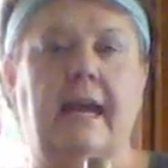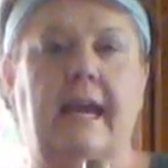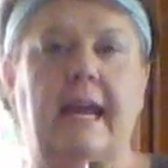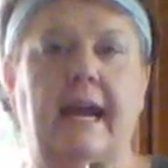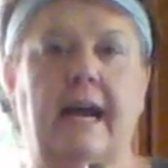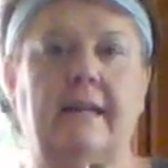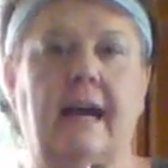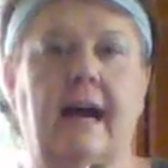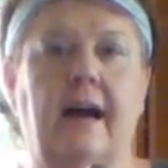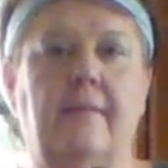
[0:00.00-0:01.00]
and
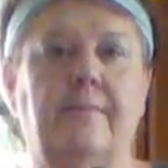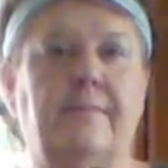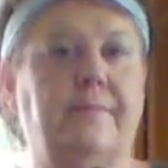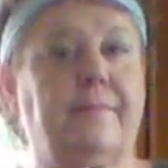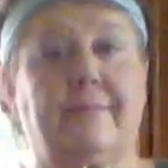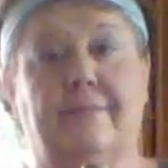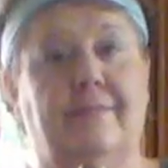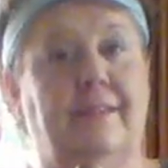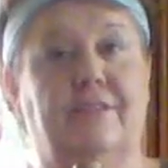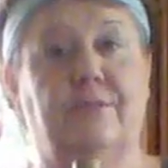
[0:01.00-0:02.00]

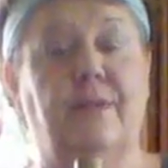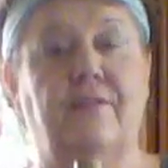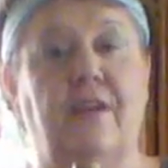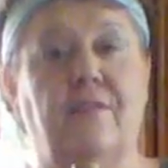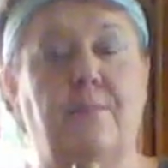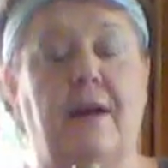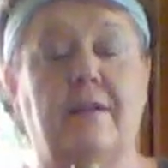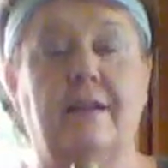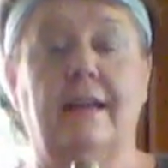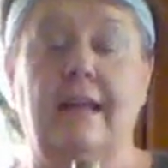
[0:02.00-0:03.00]
this is my favorite part.